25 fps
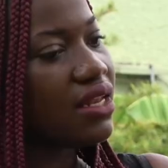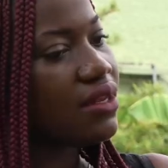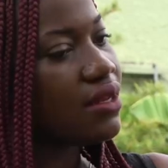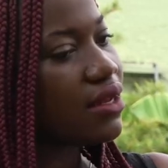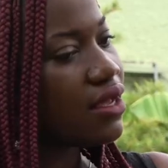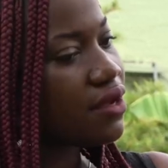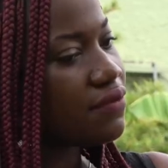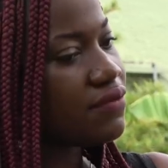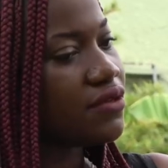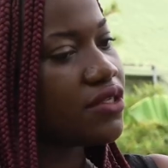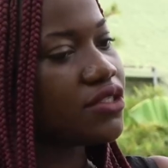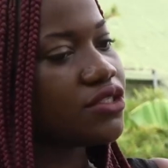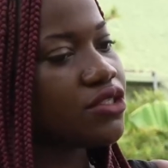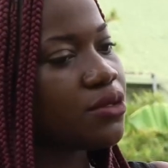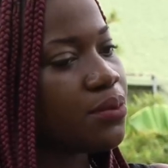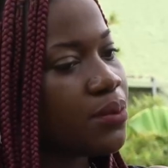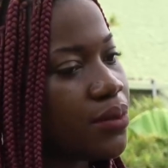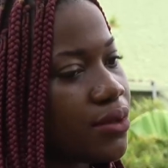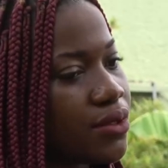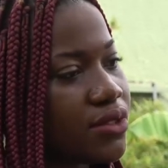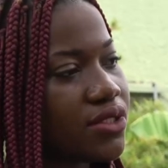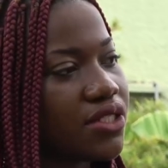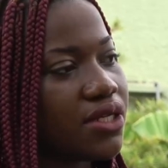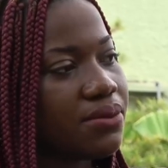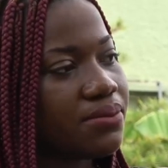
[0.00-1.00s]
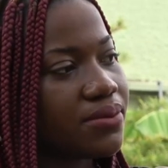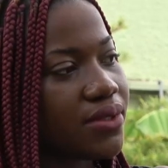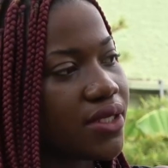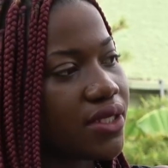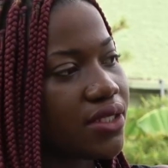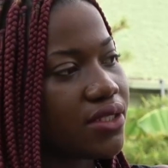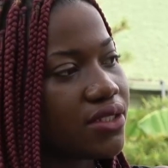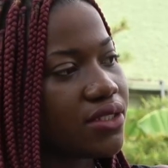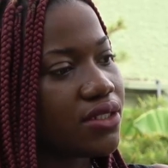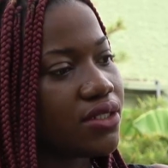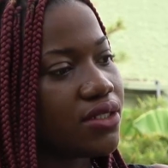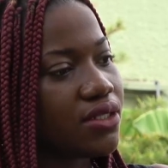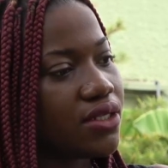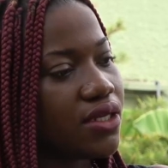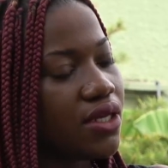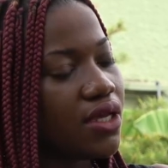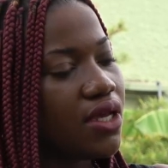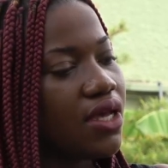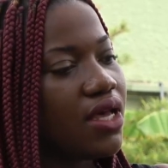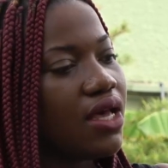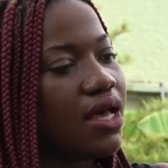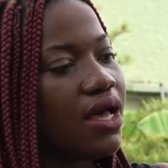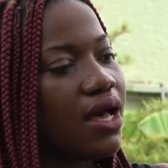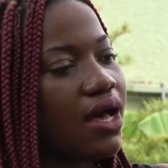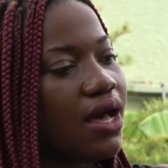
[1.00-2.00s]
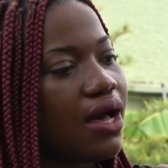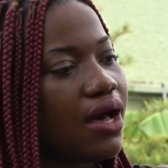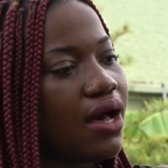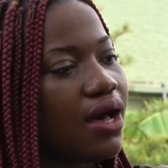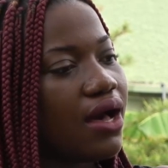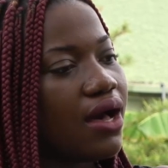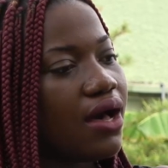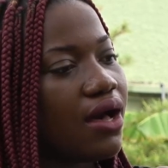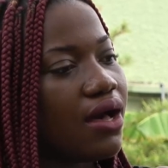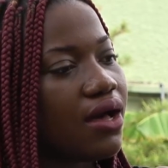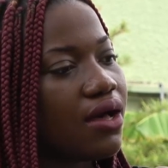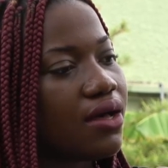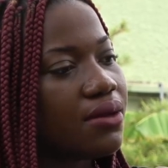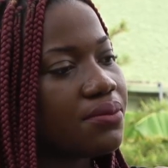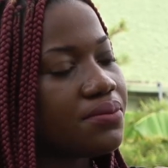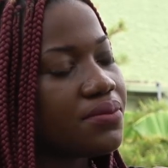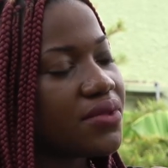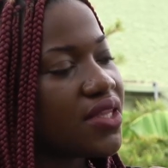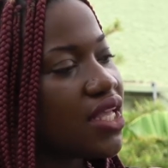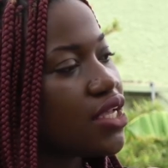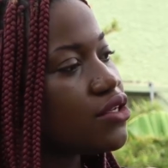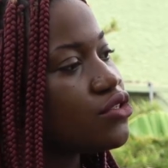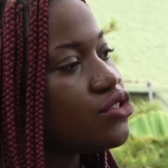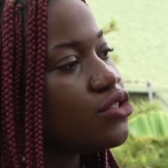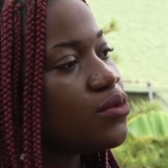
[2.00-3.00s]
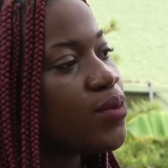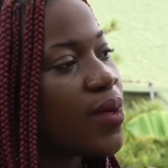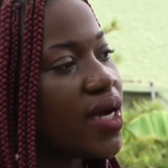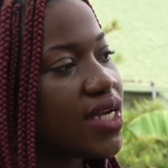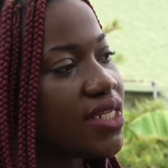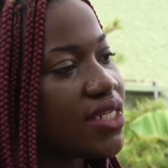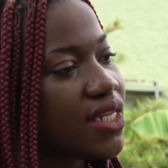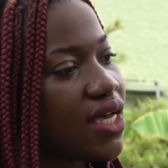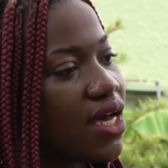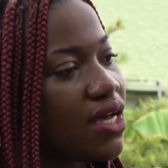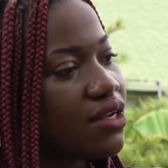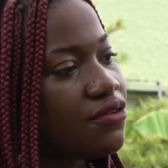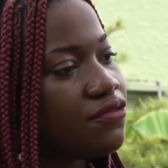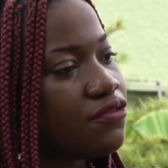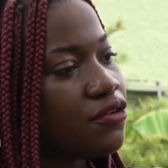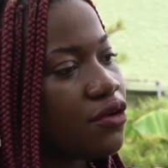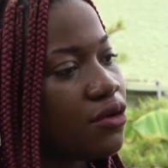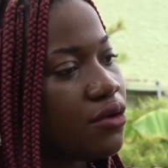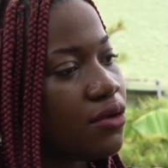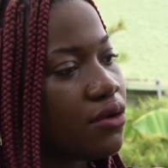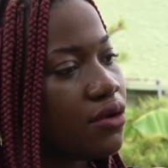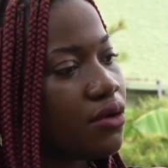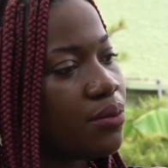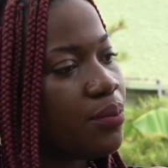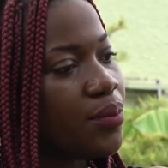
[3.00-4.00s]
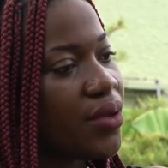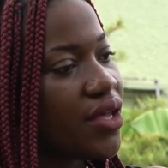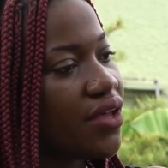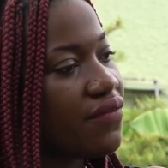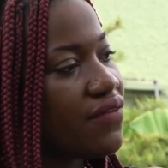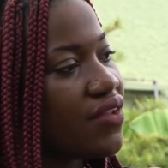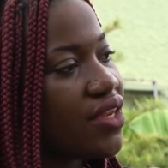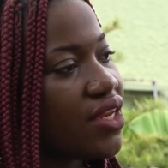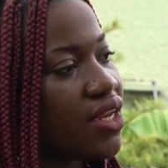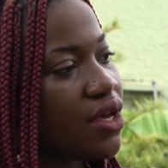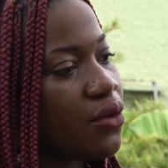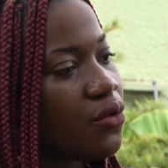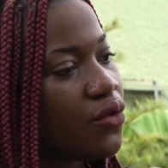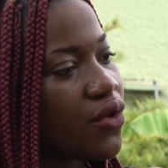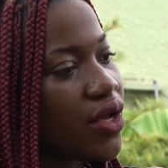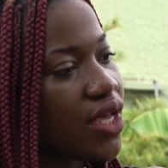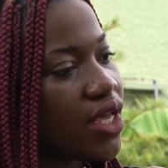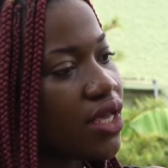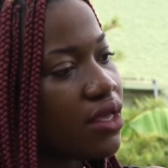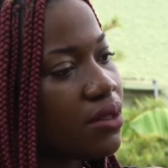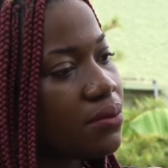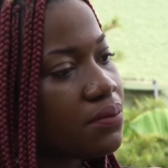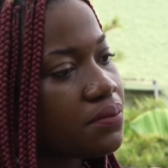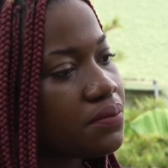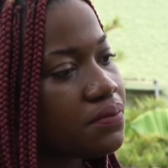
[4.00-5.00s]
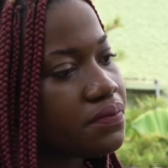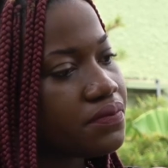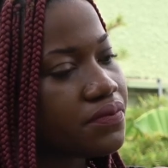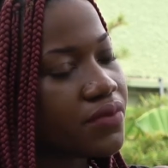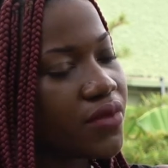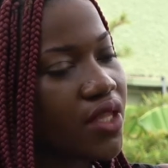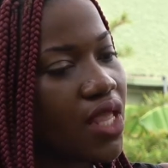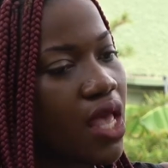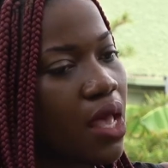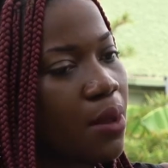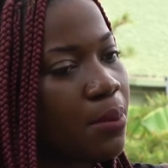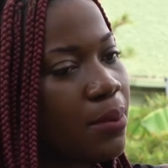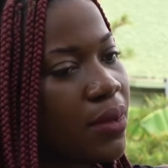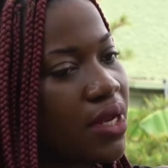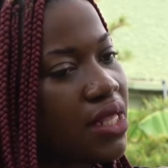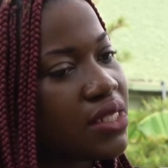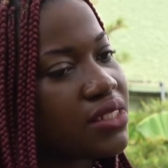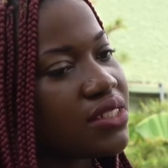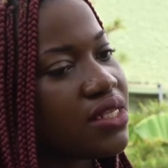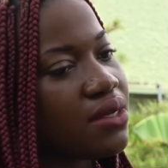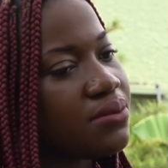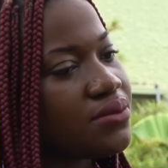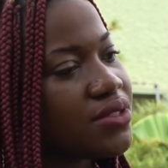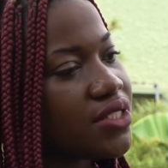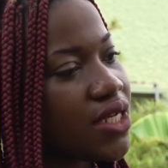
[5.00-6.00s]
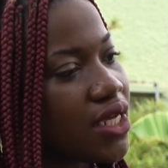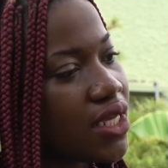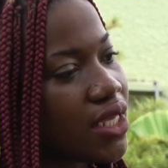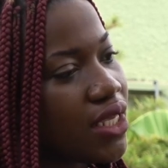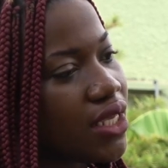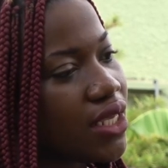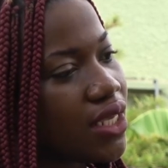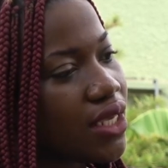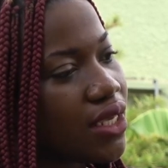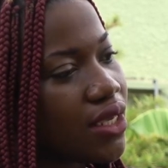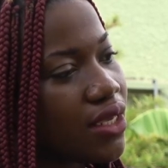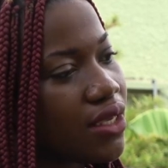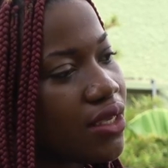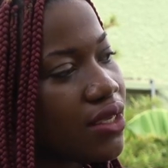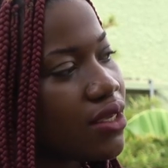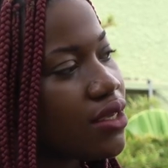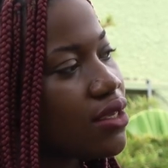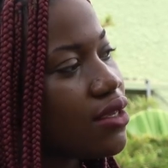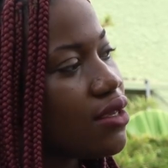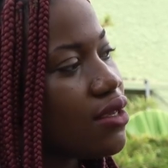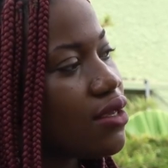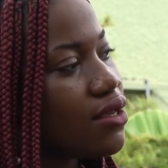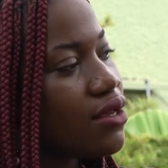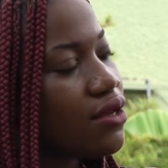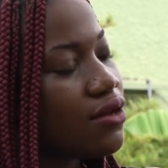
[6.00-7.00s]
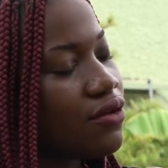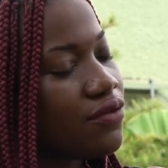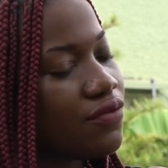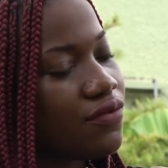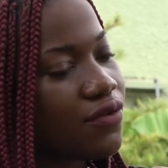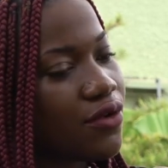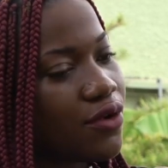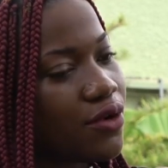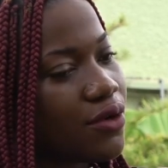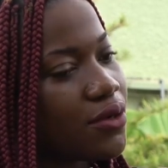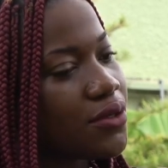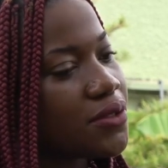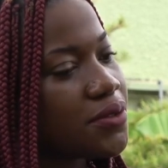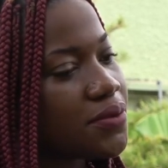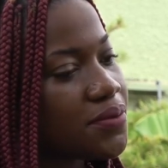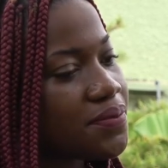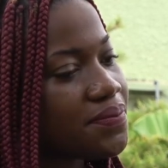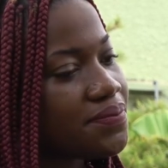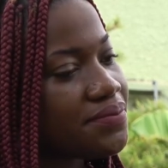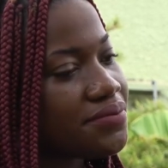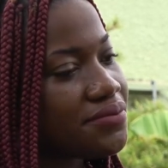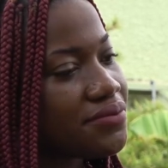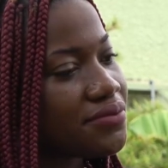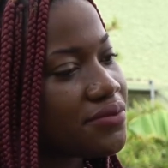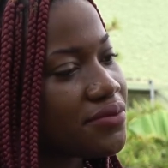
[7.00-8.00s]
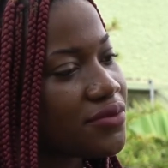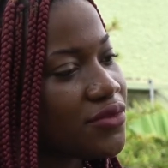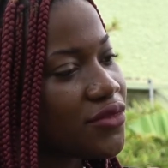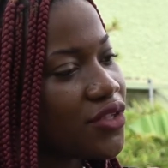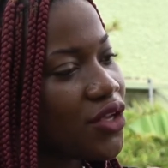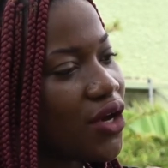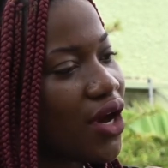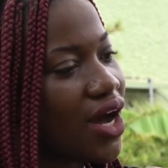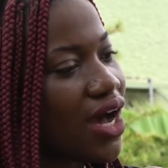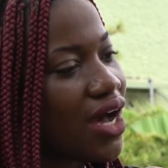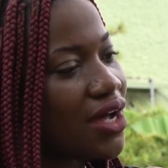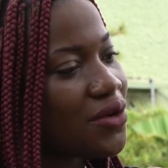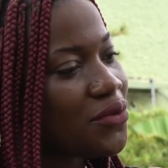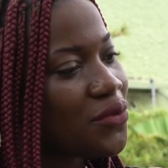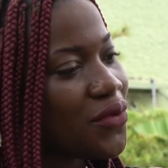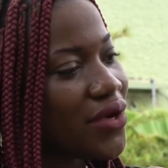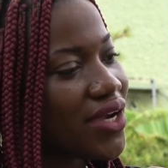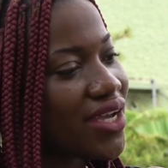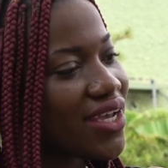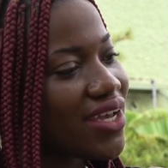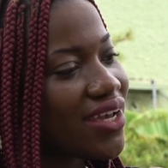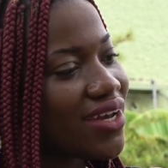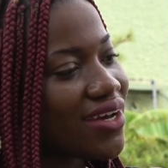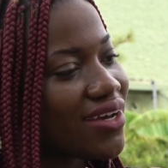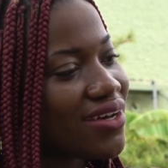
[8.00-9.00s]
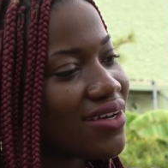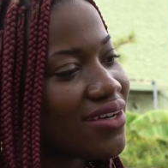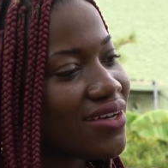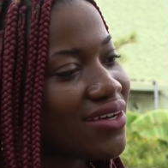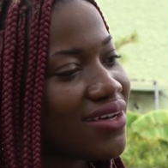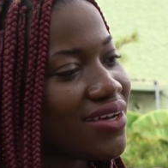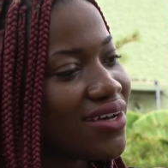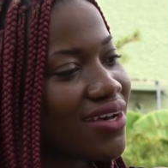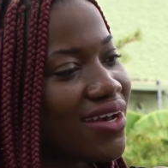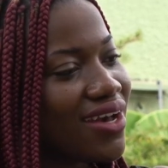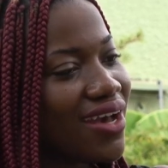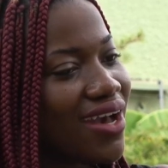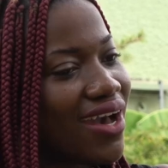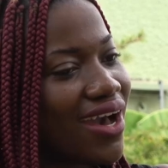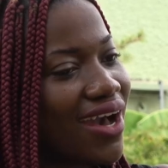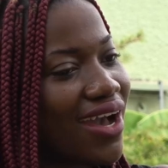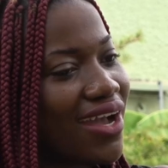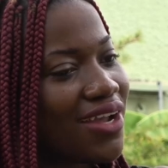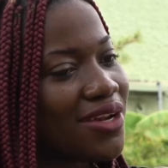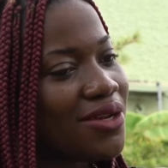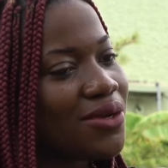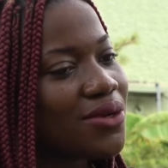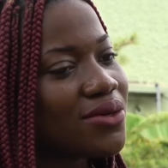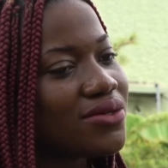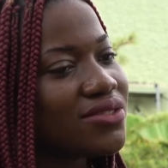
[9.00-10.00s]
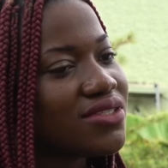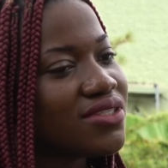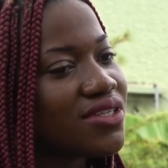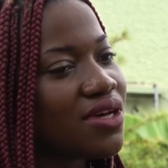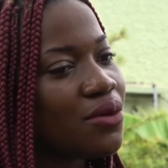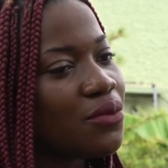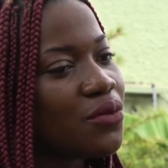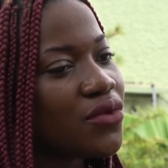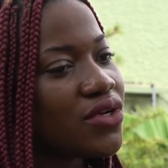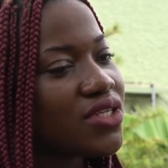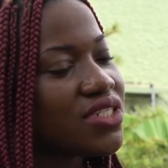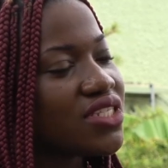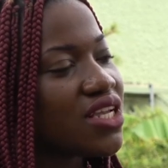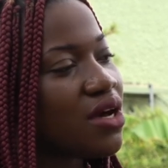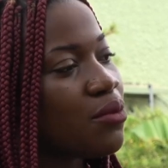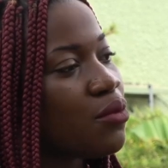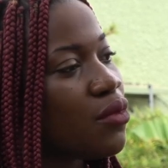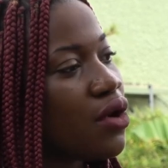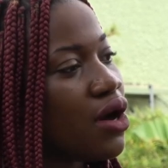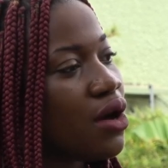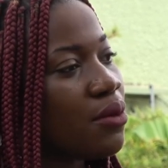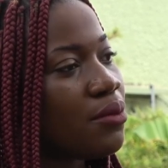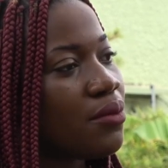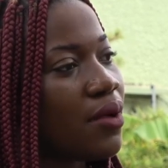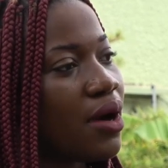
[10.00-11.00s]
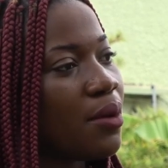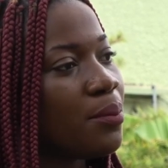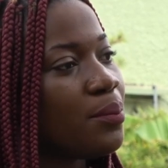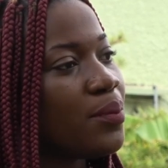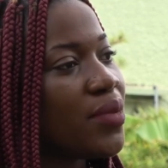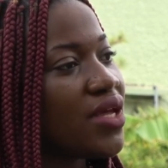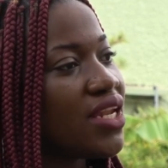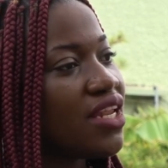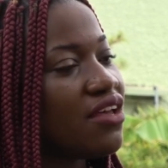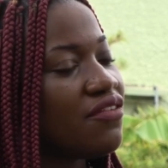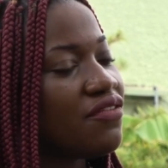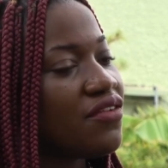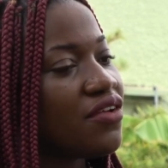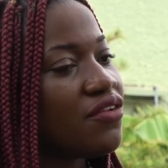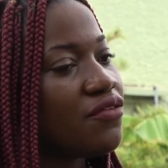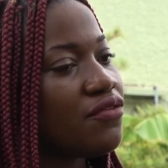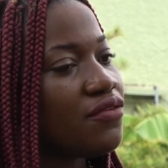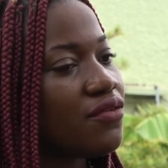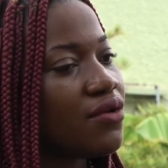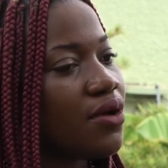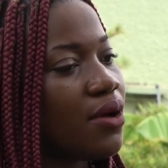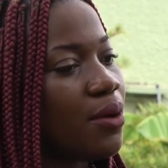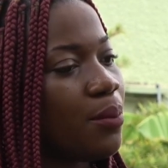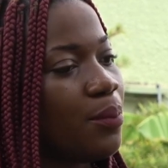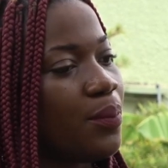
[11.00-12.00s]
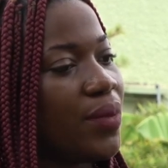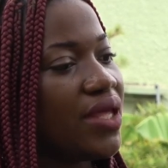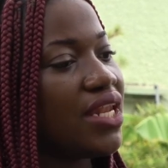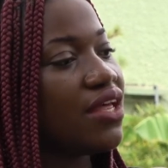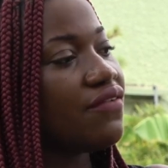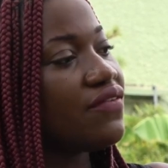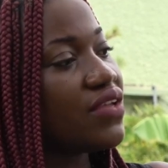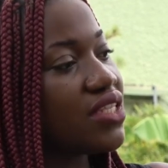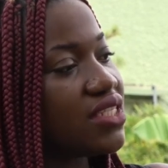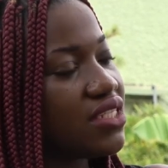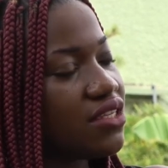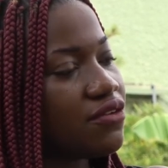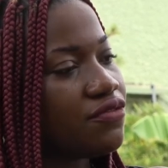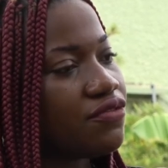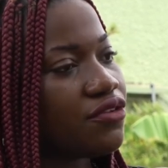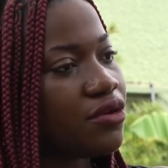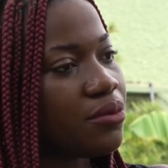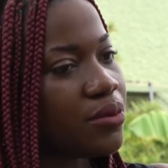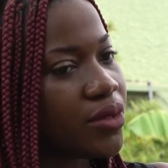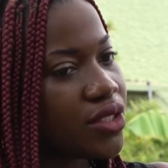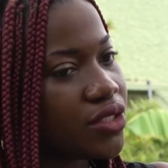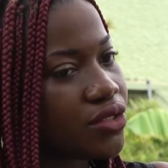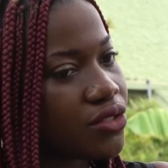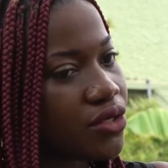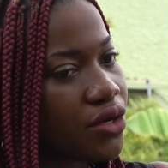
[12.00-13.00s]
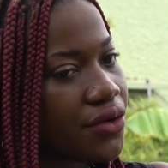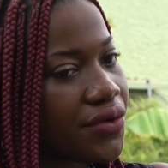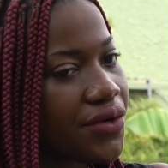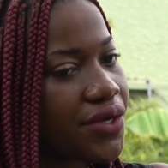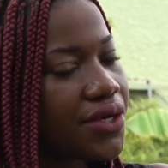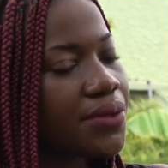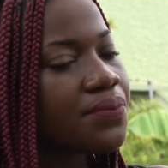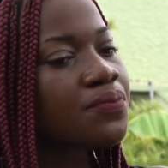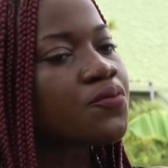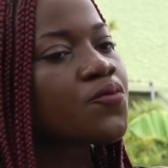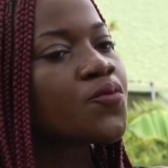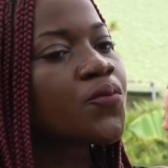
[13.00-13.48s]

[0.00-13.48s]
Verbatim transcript: love the support I'm getting. Thanks to my dad for paving the way. Bless up Gyakie for your hard work. I know some way, somehow I'm benefiting from it, sorry.